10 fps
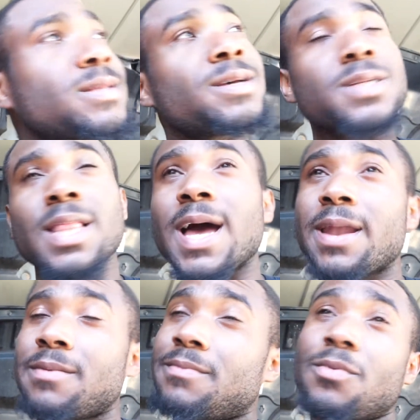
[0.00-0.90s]
there's a lot
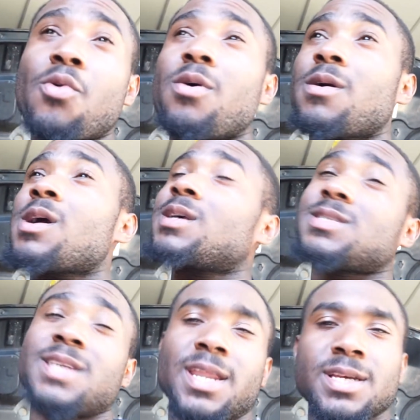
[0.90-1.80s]
of more
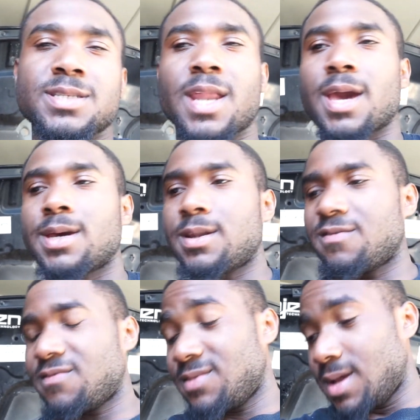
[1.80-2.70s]
aesthetics that I could
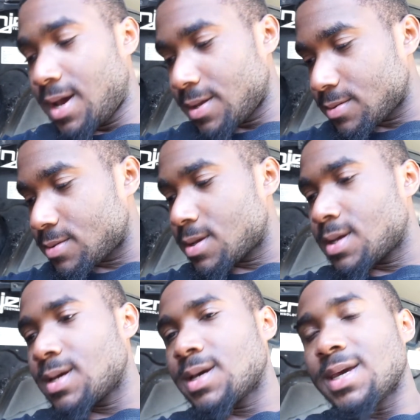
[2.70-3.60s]
have done
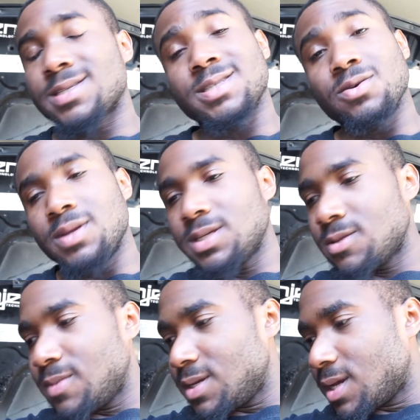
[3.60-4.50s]
and still needs to
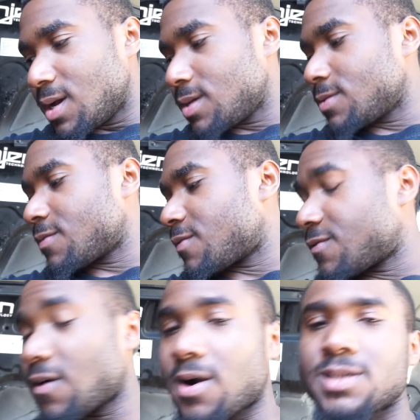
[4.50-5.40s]
be done as
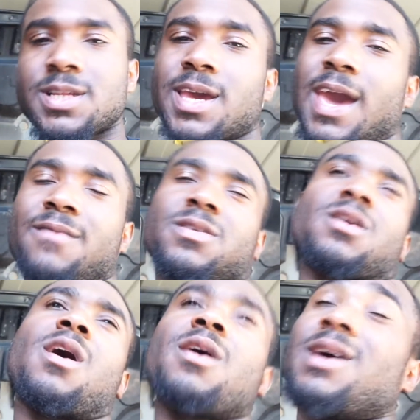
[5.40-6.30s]
far as like having a
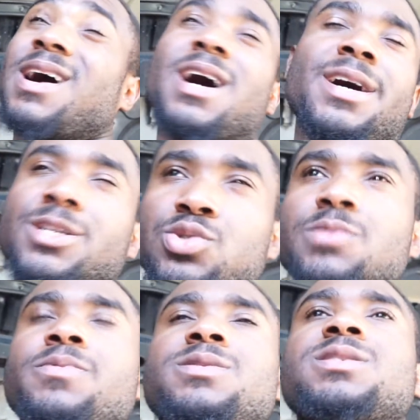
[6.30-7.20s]
car
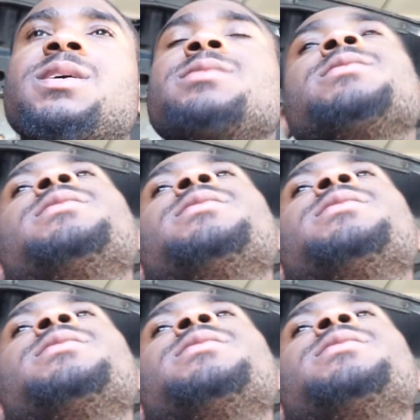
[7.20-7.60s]
100%.